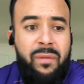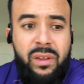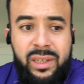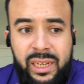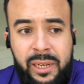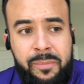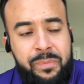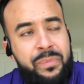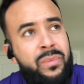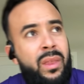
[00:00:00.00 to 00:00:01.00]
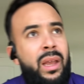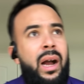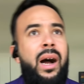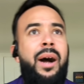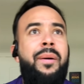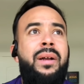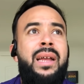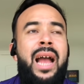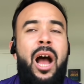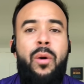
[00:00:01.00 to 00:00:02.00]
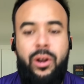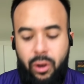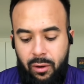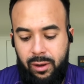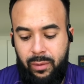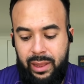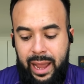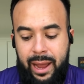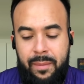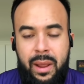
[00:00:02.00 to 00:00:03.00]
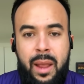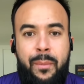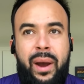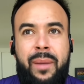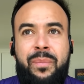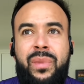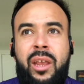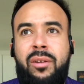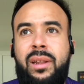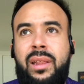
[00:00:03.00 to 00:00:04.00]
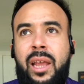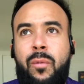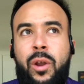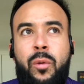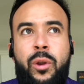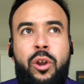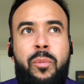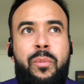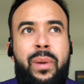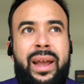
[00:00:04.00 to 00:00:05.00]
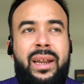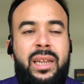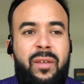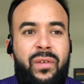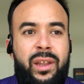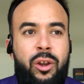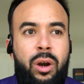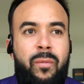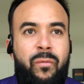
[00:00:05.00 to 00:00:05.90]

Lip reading: to see how it goes with that. But here's the thing. When you're playing defense and you're up